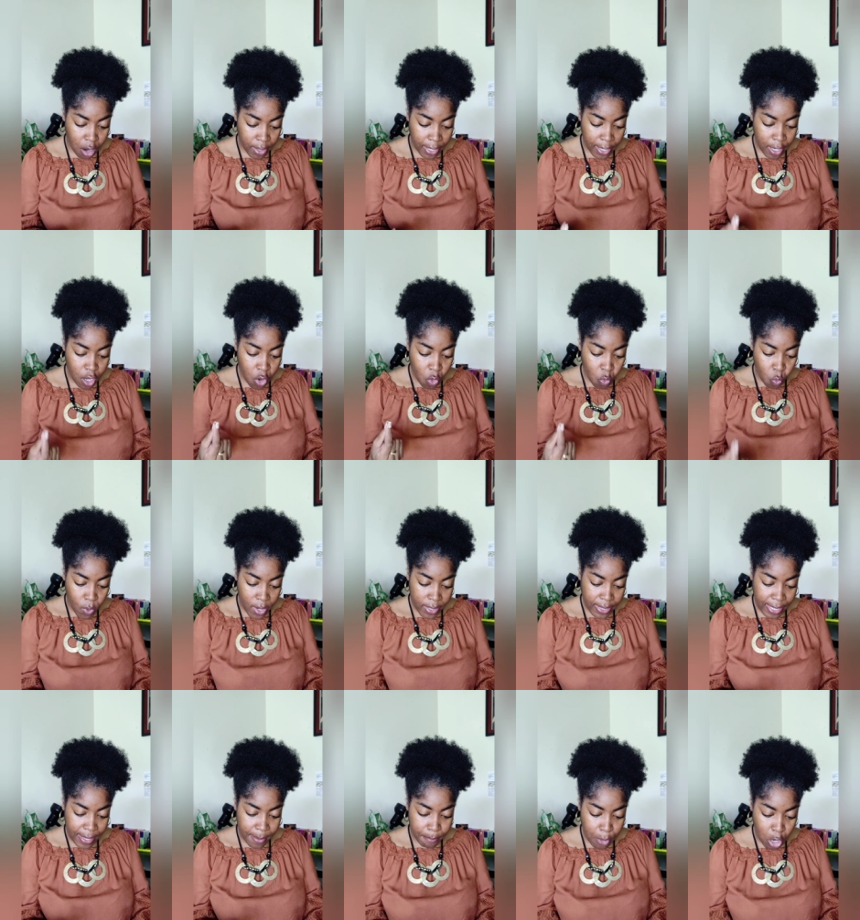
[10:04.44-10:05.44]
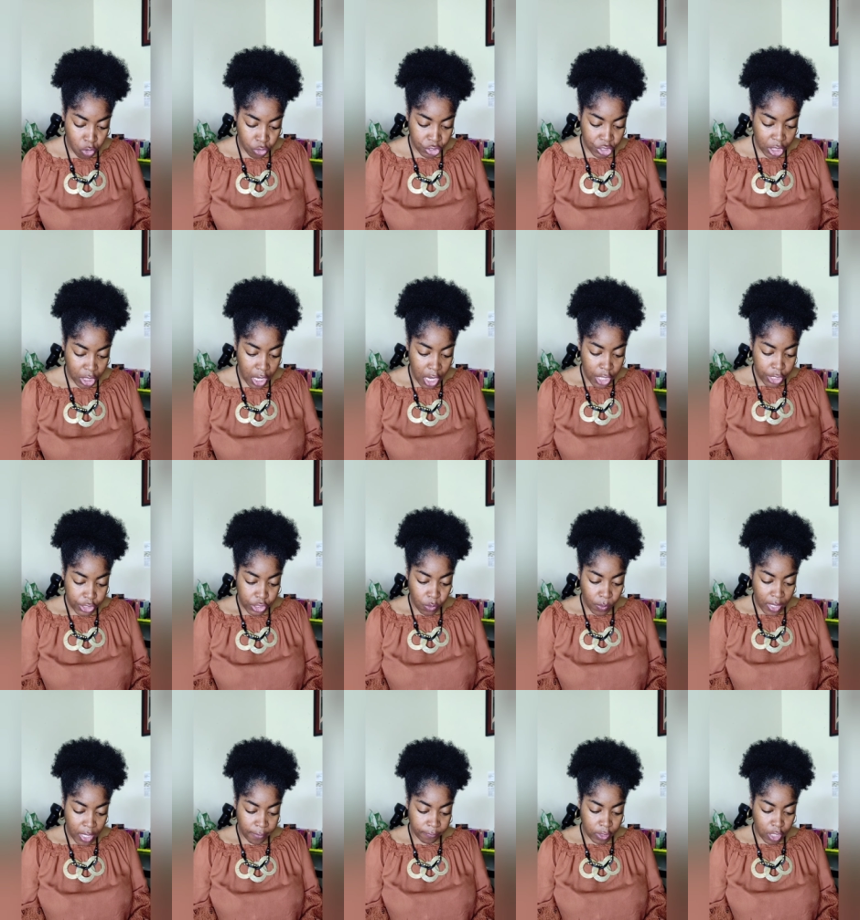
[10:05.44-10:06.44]
on it with emotion.
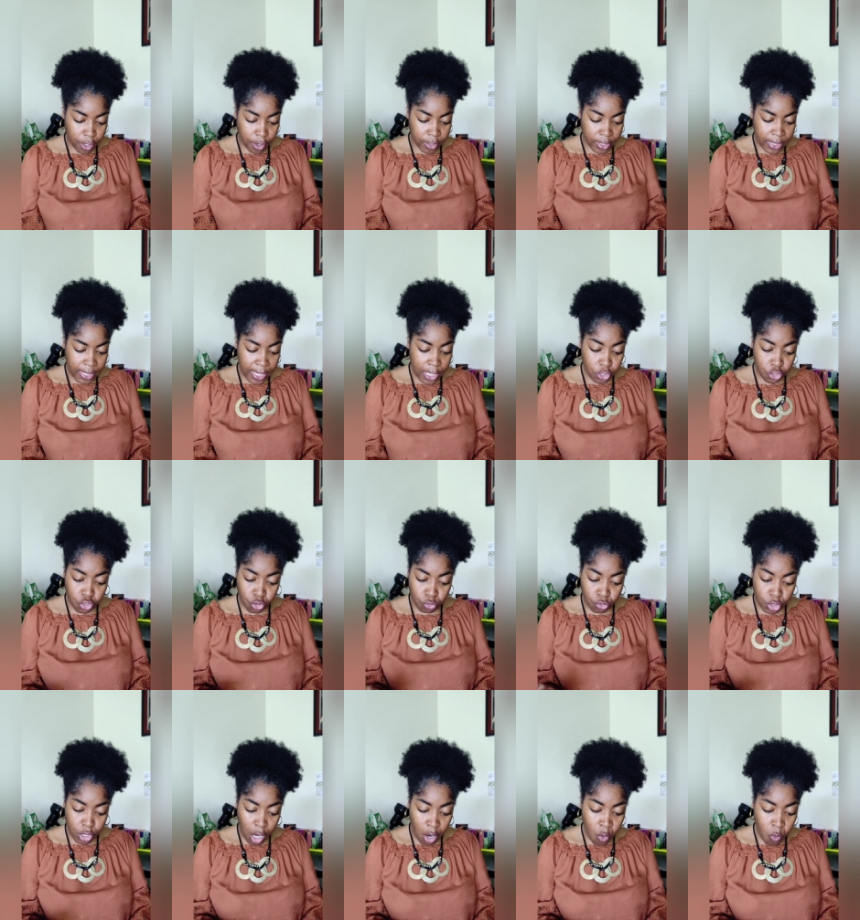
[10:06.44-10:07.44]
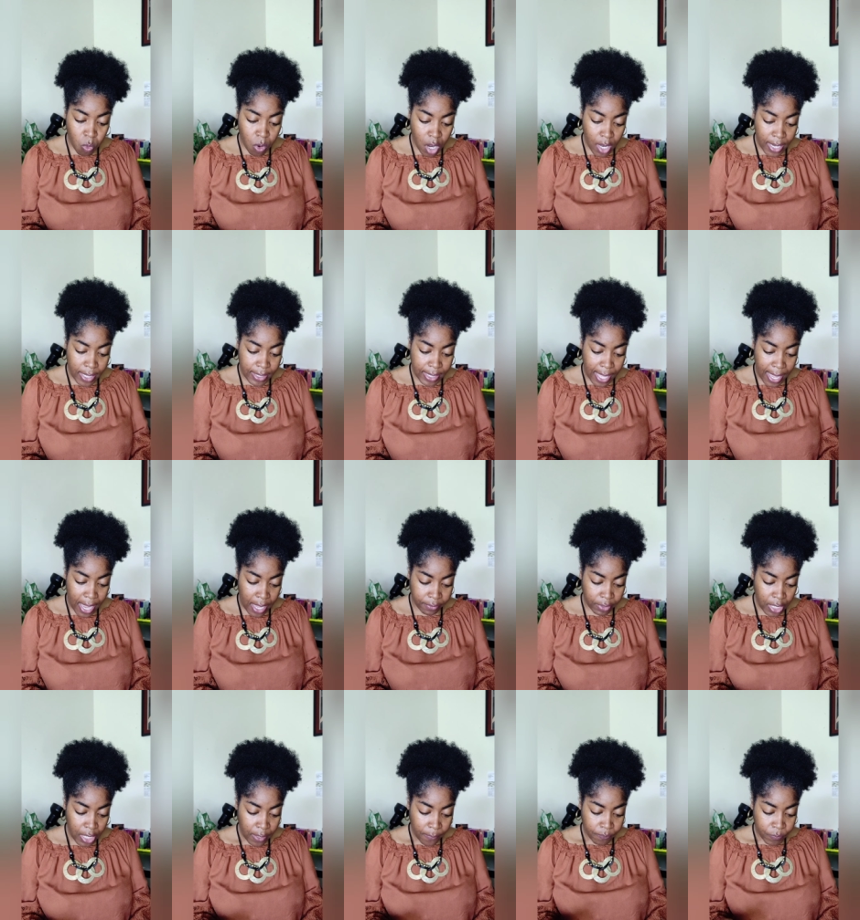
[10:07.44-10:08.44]
So if there are things you don't want in
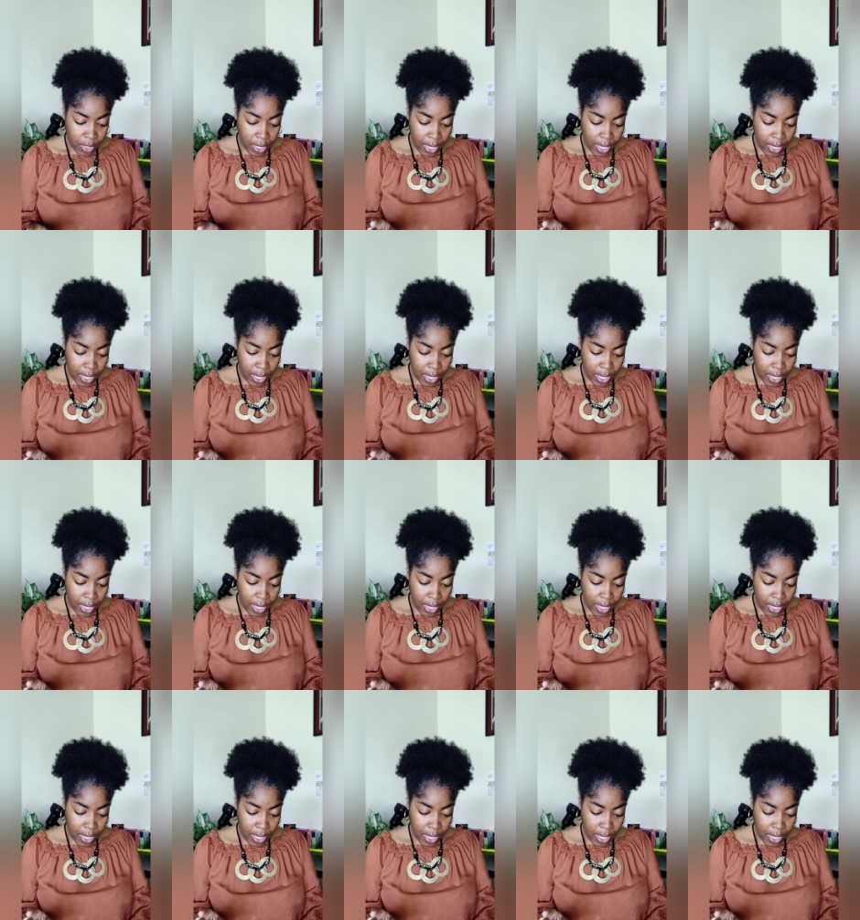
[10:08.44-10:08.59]
life